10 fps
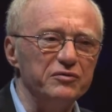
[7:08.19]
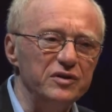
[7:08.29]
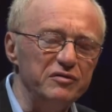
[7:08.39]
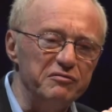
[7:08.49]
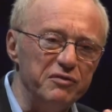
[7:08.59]

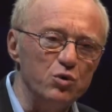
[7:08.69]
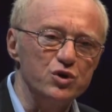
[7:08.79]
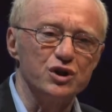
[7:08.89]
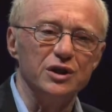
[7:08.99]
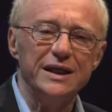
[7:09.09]

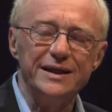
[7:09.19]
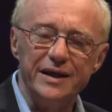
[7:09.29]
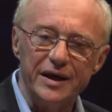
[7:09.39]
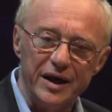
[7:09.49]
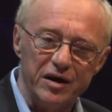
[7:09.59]
devotion and
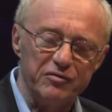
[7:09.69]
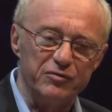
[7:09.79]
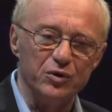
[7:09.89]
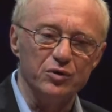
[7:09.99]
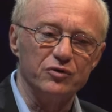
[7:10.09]

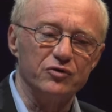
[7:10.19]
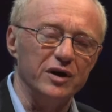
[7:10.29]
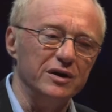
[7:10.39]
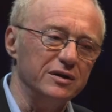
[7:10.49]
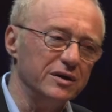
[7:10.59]
effort
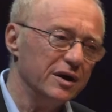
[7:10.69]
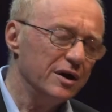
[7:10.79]
and